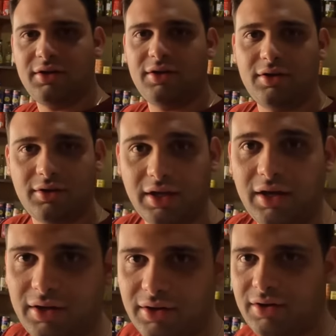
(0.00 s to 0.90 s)
Oh, wow.
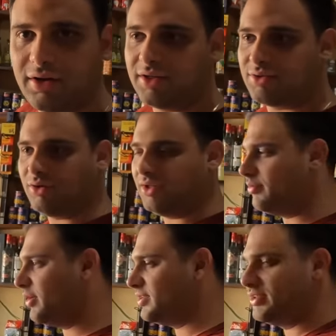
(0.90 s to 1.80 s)
Yeah. It is really
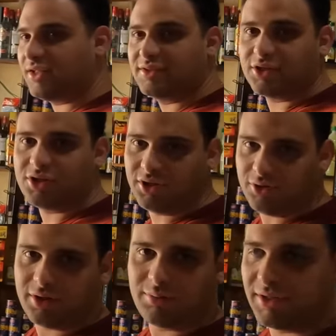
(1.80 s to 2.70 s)
amazing. That's such a
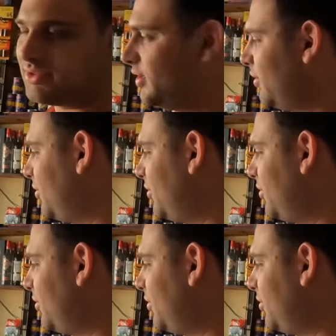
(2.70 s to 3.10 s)
unique place in